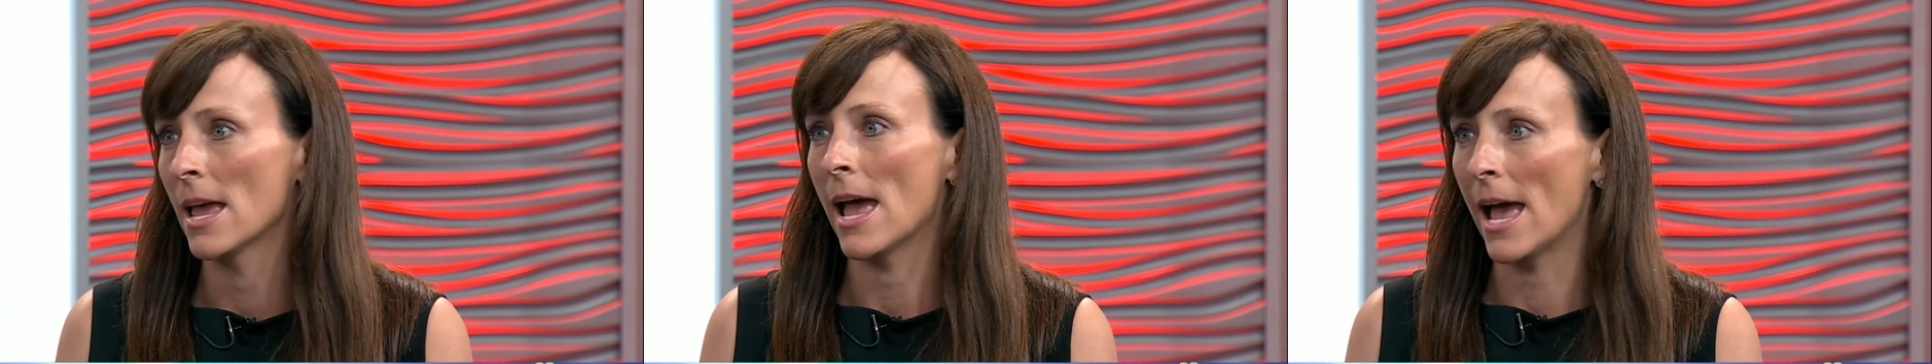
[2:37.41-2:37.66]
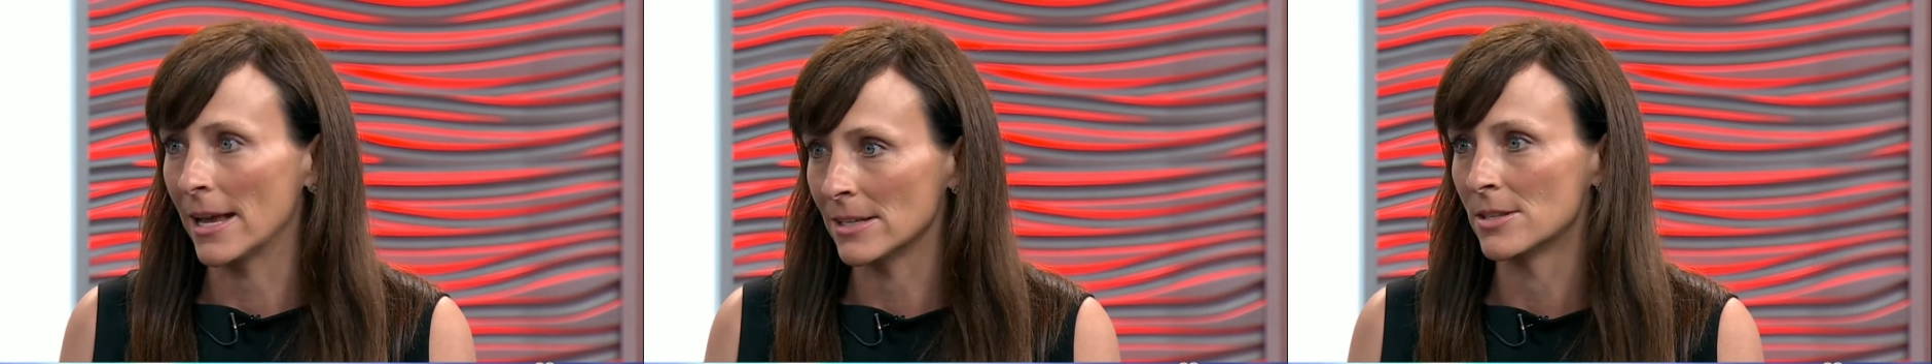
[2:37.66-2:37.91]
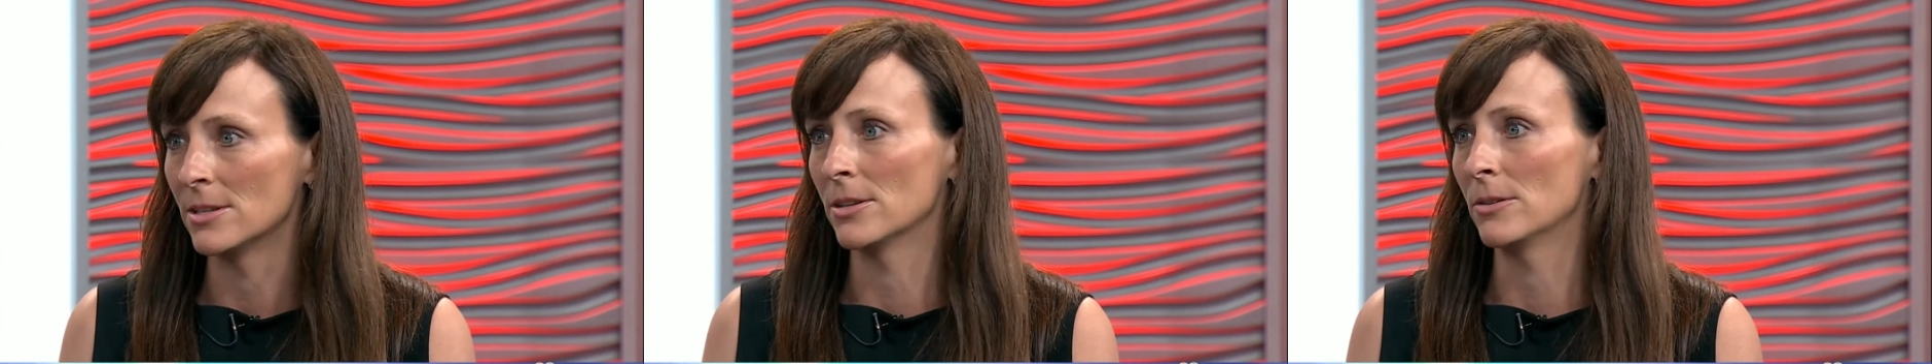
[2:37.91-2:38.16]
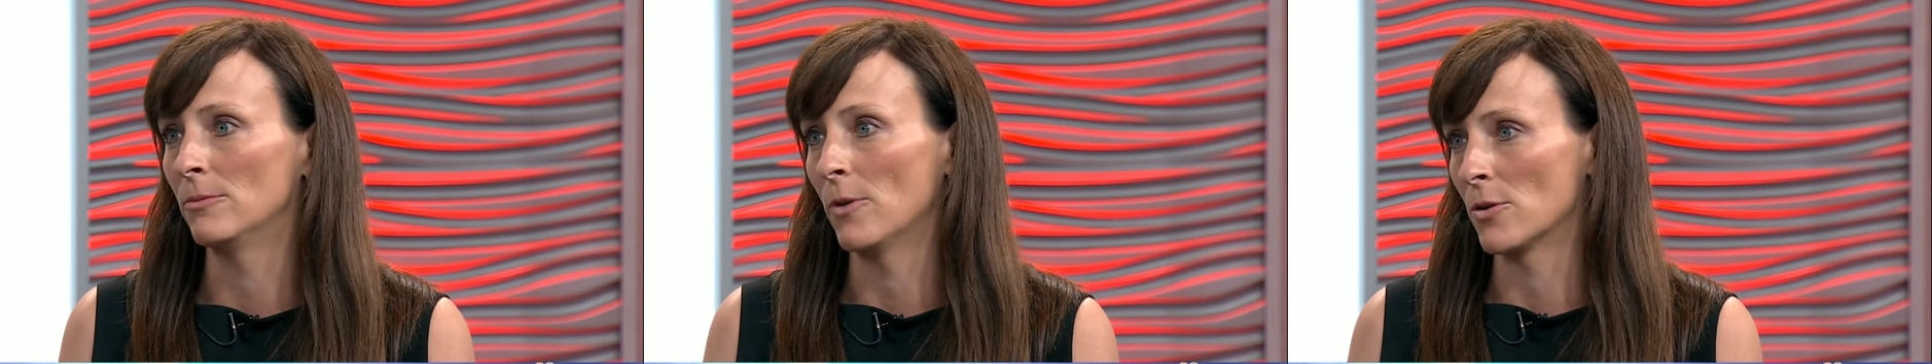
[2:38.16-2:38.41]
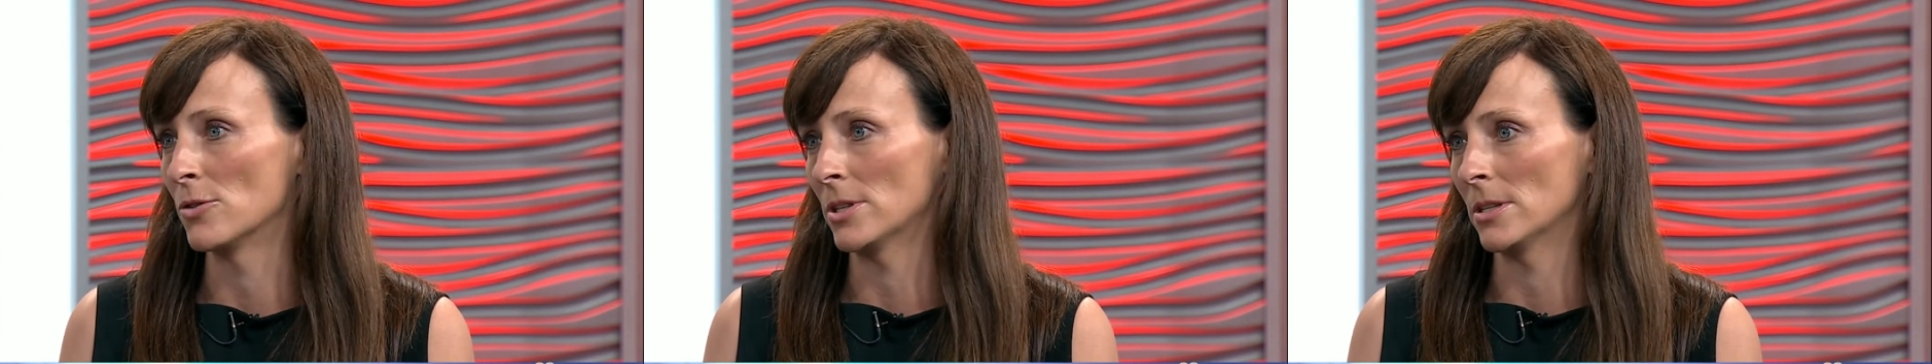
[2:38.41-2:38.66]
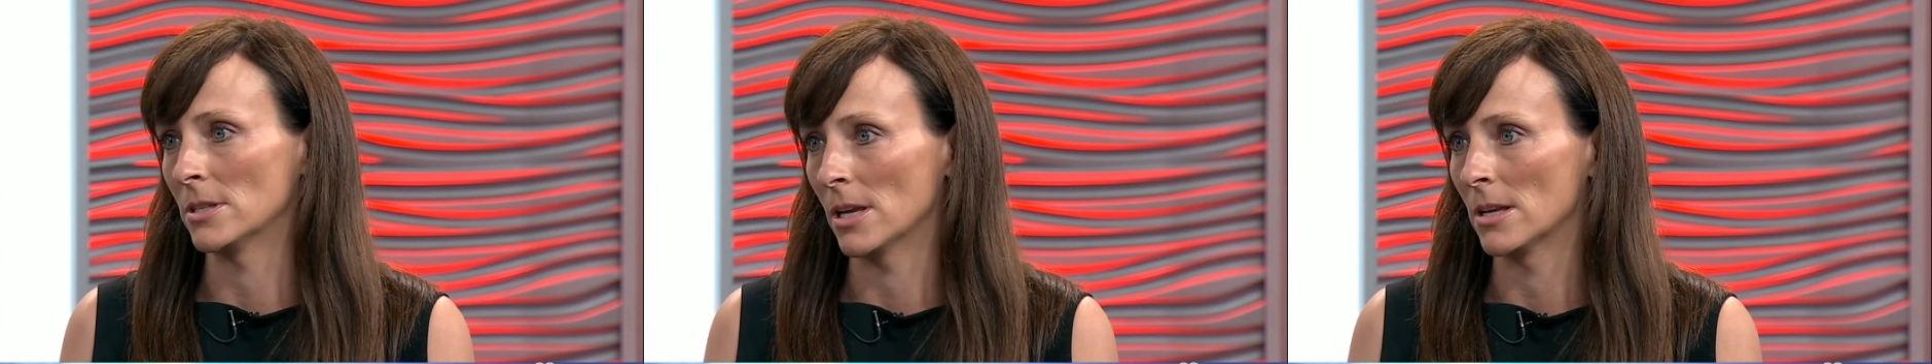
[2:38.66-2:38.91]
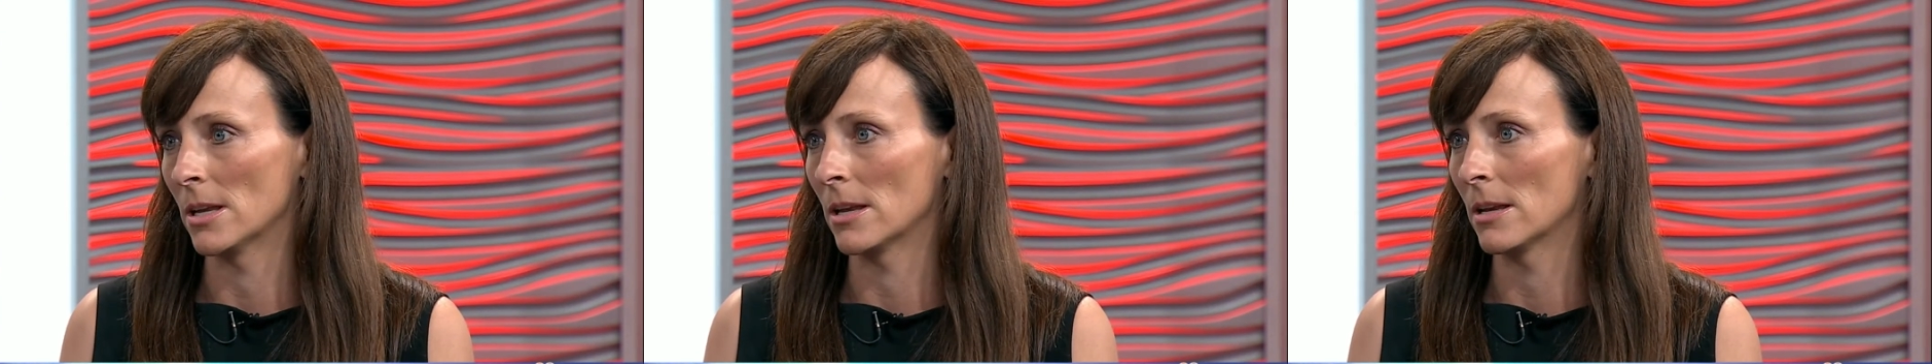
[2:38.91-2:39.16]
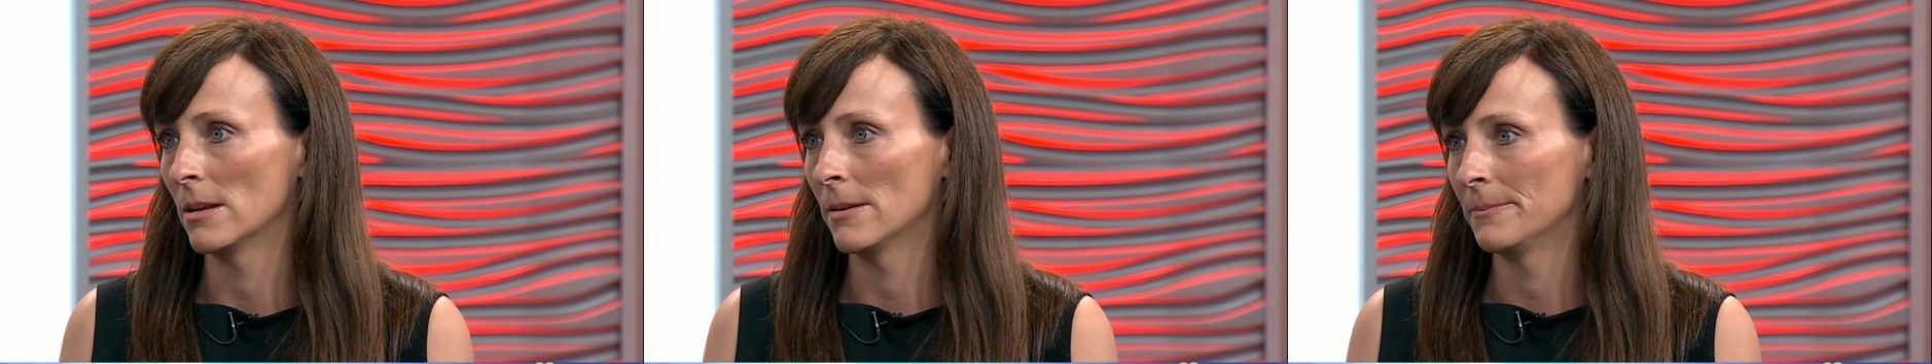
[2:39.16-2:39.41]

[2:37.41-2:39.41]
as the voters intended.